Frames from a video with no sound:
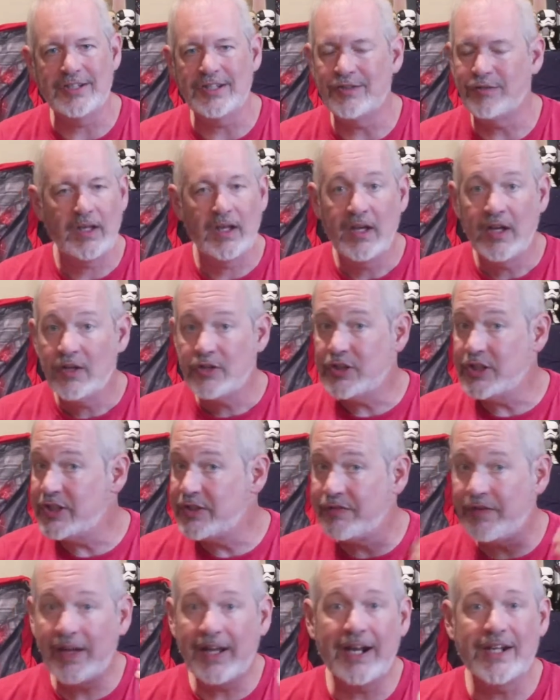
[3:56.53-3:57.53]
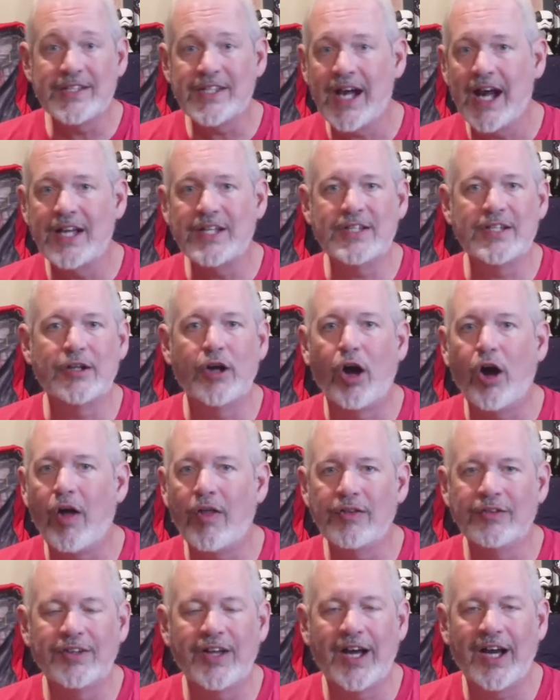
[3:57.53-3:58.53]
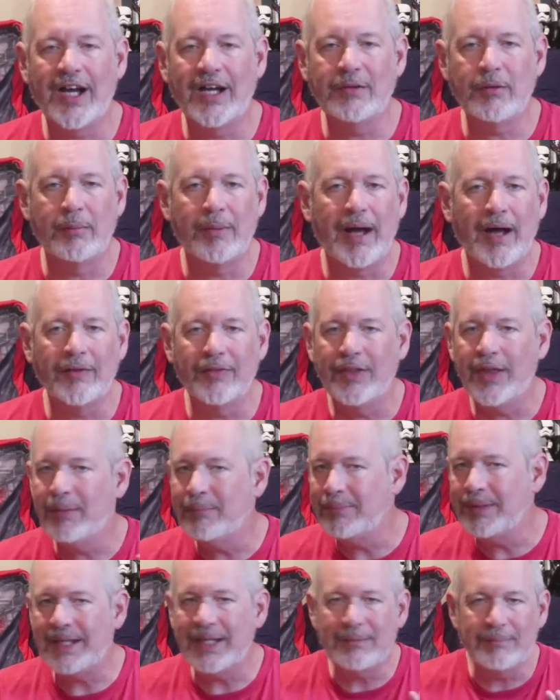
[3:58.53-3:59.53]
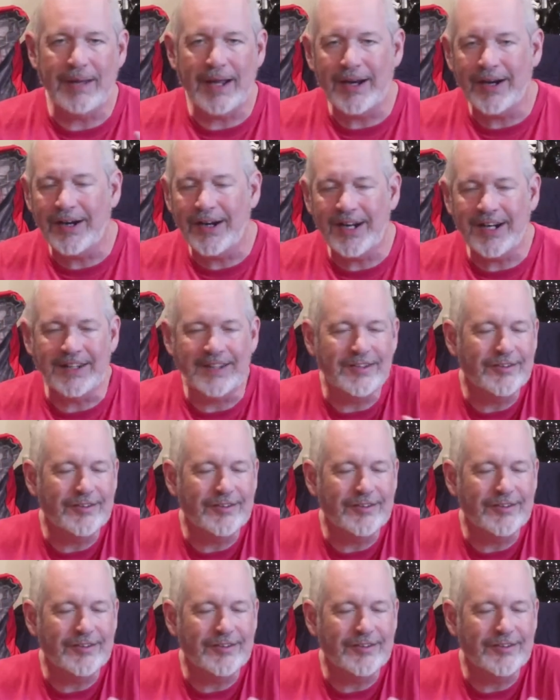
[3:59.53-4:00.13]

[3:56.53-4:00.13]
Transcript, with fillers: She's she's fantasizing all the time about them being married, and